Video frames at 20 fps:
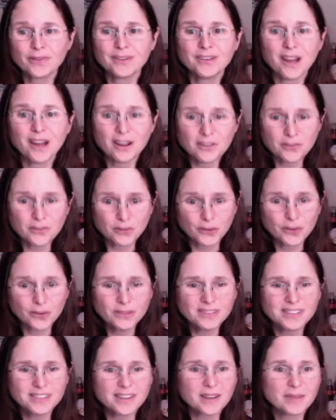Knoxville
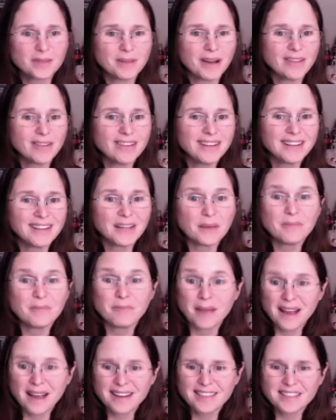to come out and get
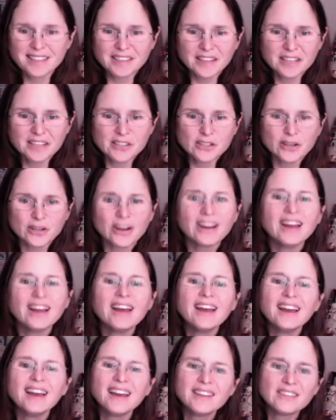back to nature.
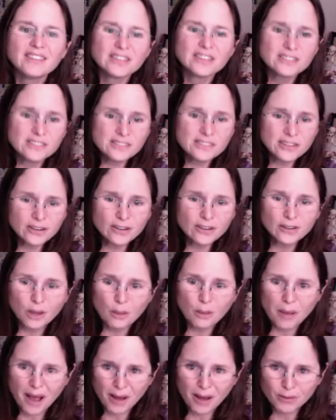And this is their
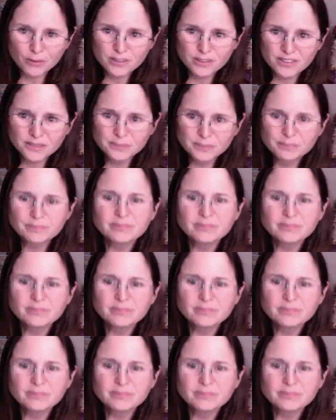clubhouse.